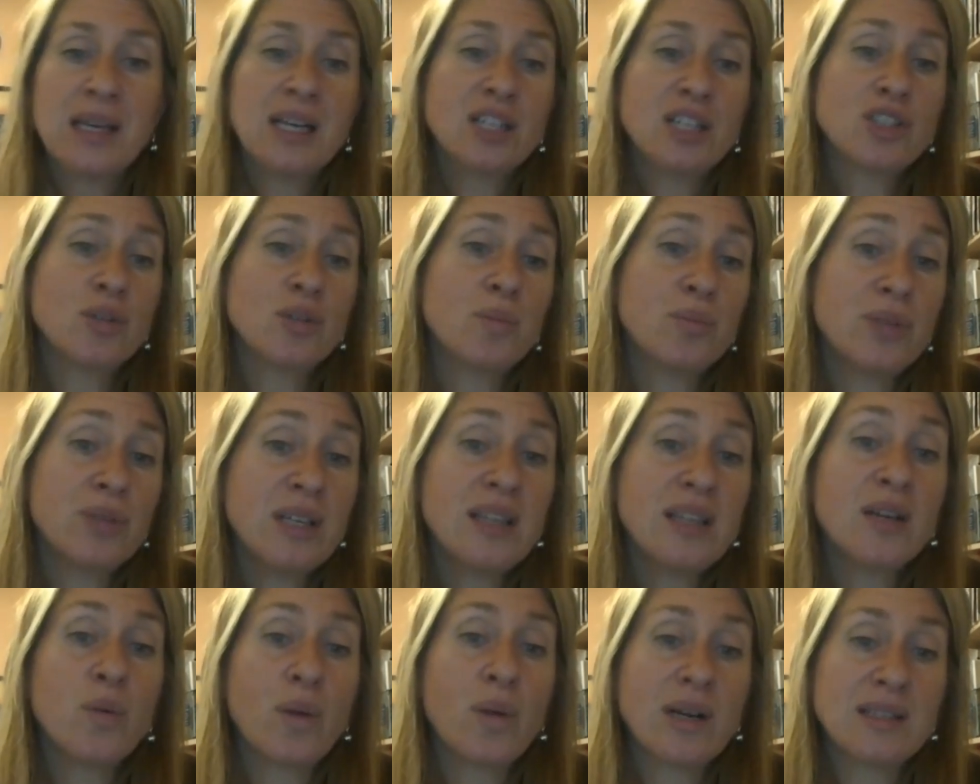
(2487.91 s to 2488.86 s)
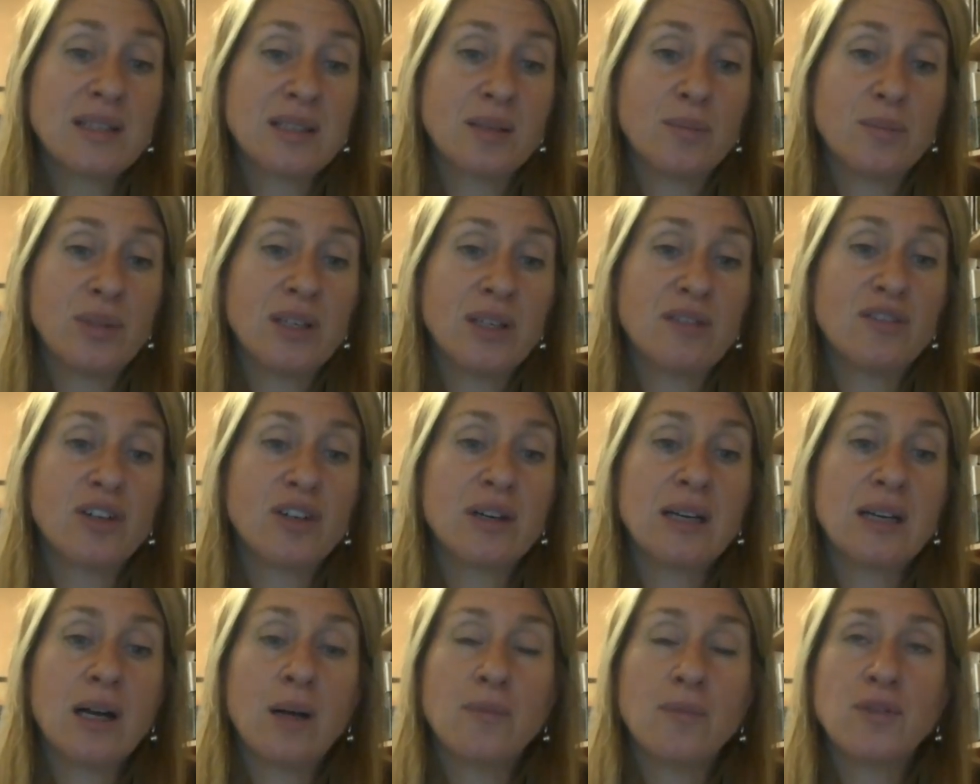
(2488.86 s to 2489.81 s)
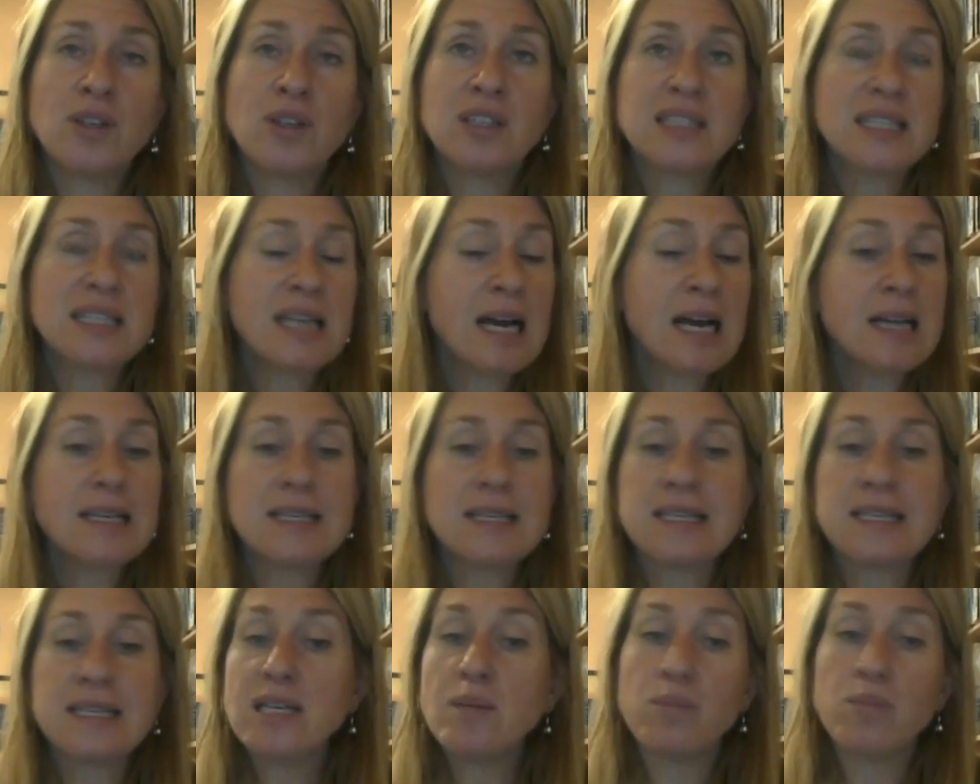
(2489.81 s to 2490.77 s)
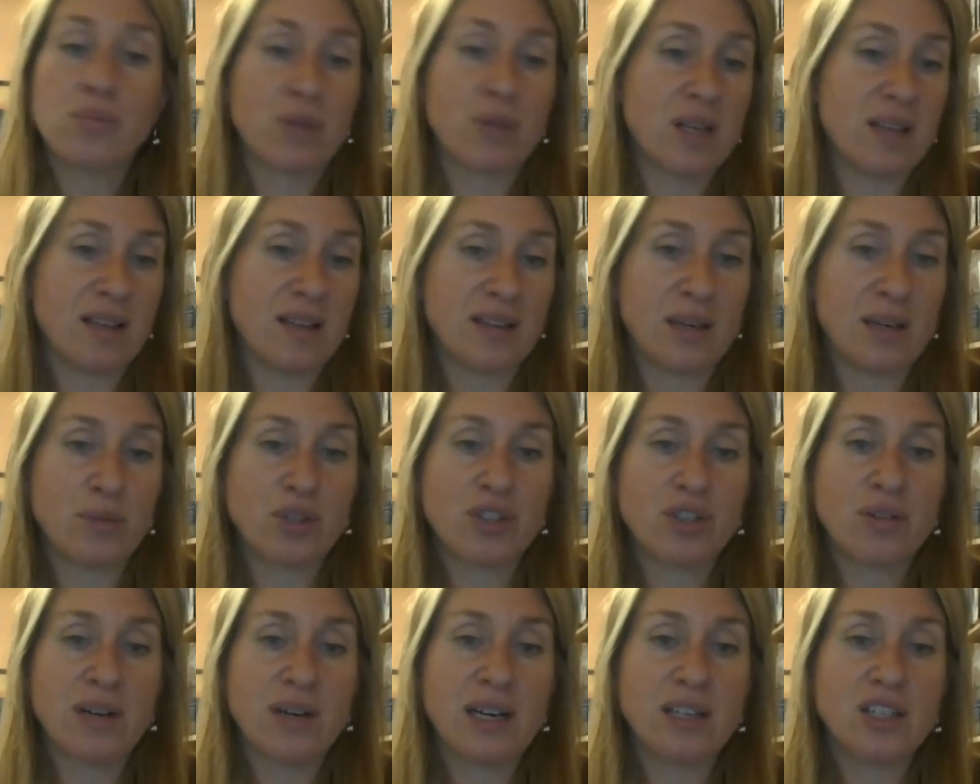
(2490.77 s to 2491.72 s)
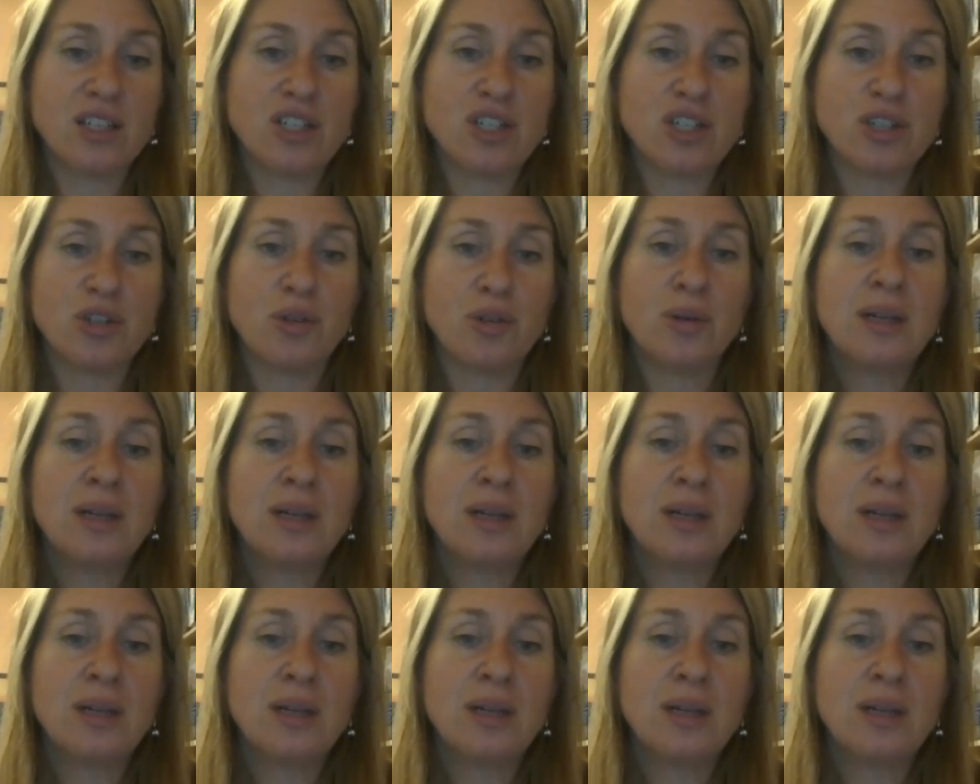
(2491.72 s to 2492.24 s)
So breathing winds up being very helpful. And it's not deep breathing that we're trying to do,